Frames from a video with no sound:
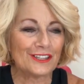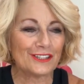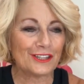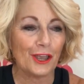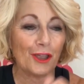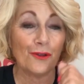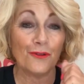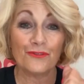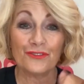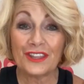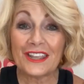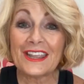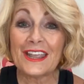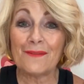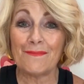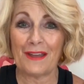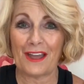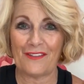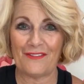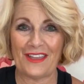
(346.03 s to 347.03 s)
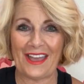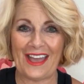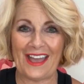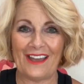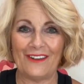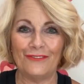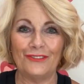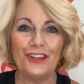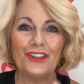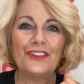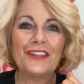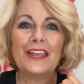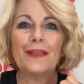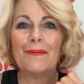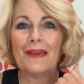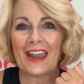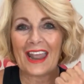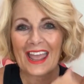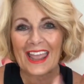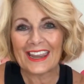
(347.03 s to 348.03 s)
So think about that. When you
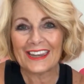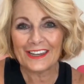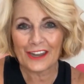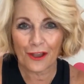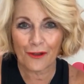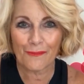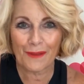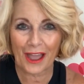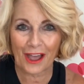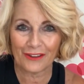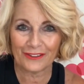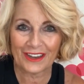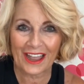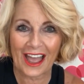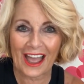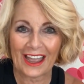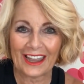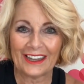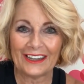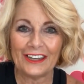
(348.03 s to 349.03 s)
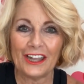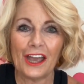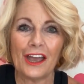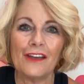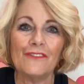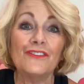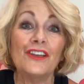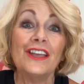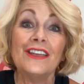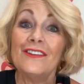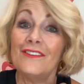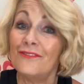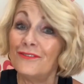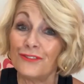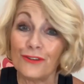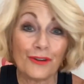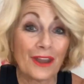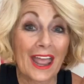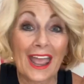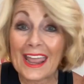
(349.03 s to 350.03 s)
think about ain't no mountain high enough,
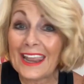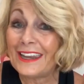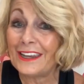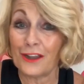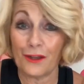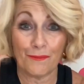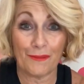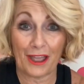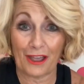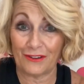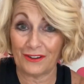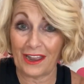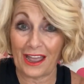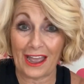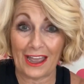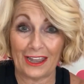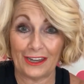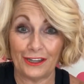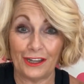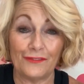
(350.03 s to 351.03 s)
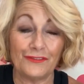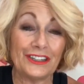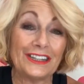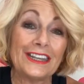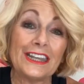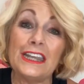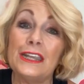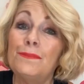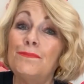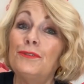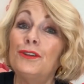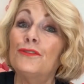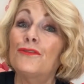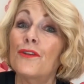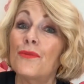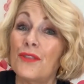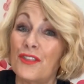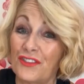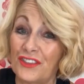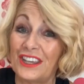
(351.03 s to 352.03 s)
there ain't no mountain high enough to keep you
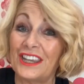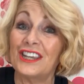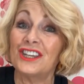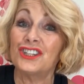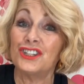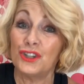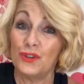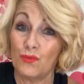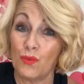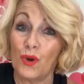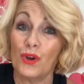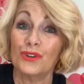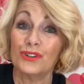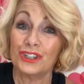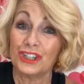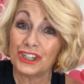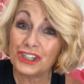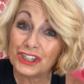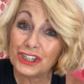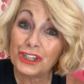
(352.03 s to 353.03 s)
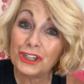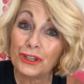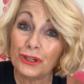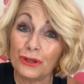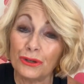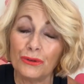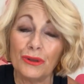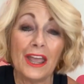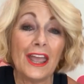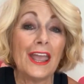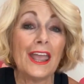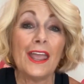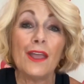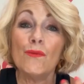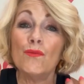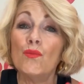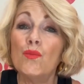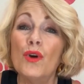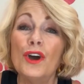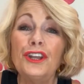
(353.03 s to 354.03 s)
from the things you want to do.
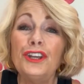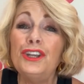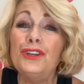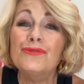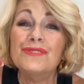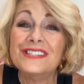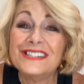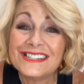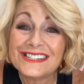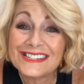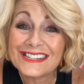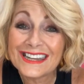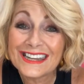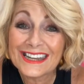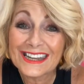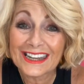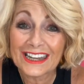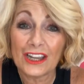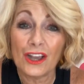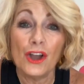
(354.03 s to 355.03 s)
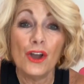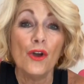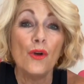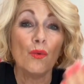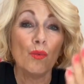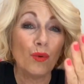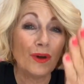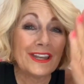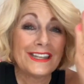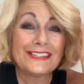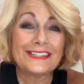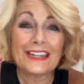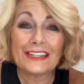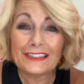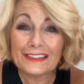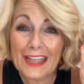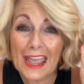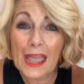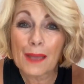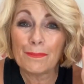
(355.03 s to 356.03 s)
And what are you seeing? What is
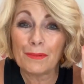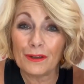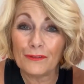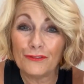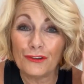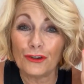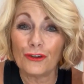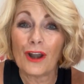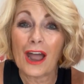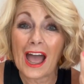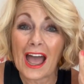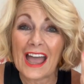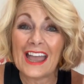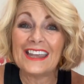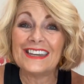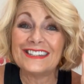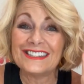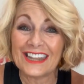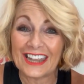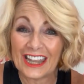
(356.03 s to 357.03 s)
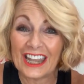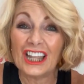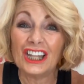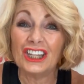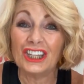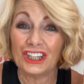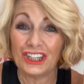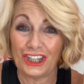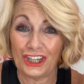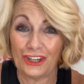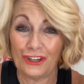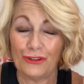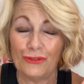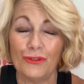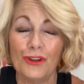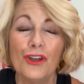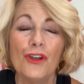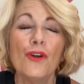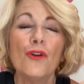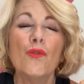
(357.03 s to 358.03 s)
the lamp of your eye telling
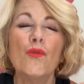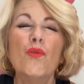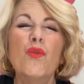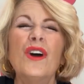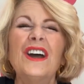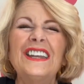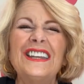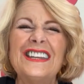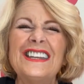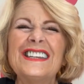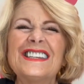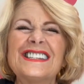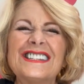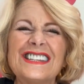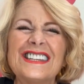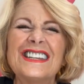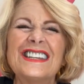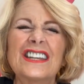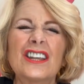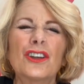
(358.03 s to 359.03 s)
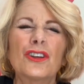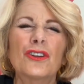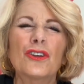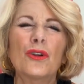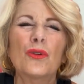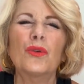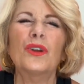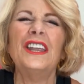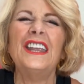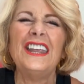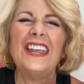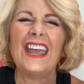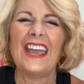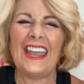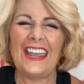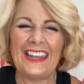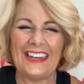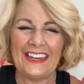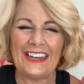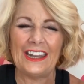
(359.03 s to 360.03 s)
you? What is it
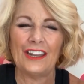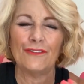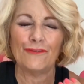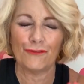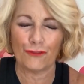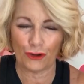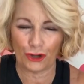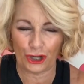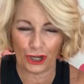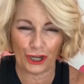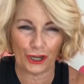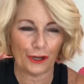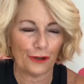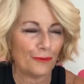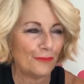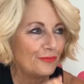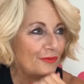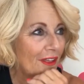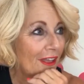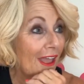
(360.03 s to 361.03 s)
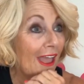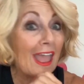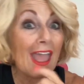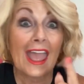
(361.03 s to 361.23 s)
creating for you?